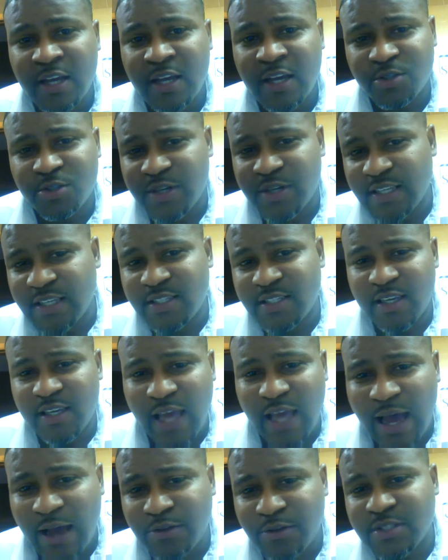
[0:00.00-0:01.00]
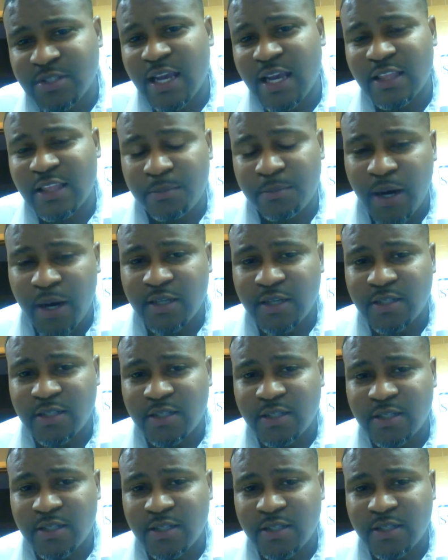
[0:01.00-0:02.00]
So that's an outside the
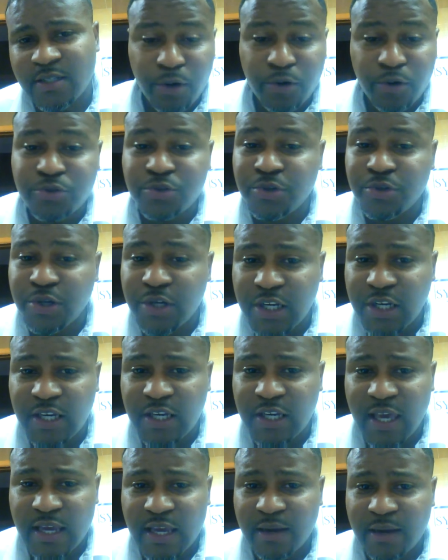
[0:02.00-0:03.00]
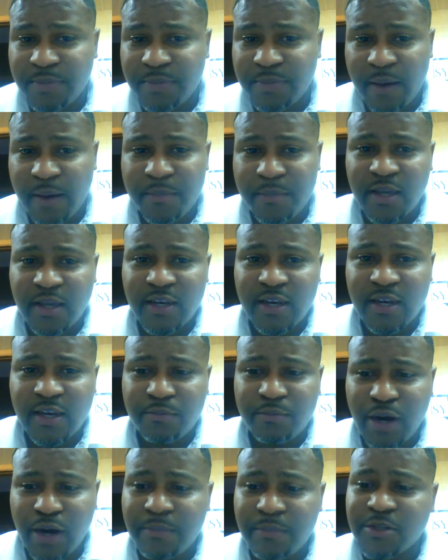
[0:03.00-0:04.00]
box proposal to look at. I'm not making
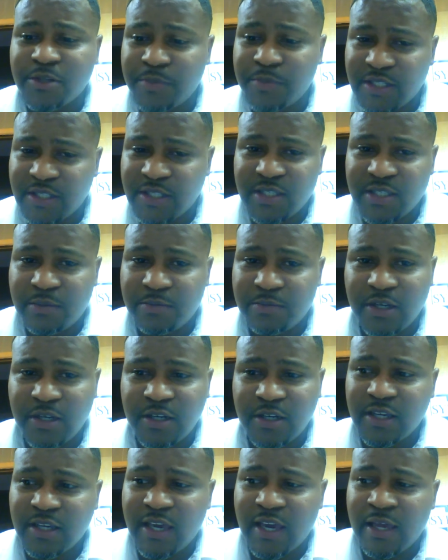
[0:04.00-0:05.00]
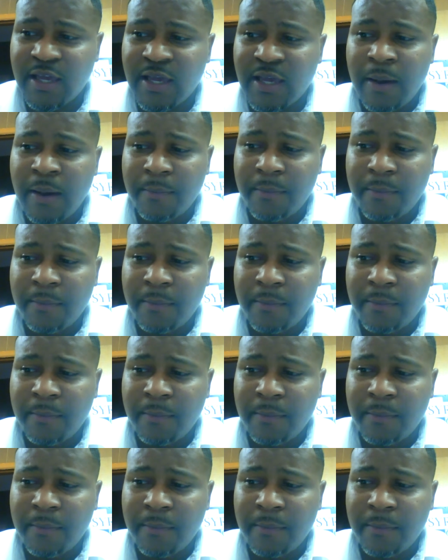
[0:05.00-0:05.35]
that promise, but it's something to look at.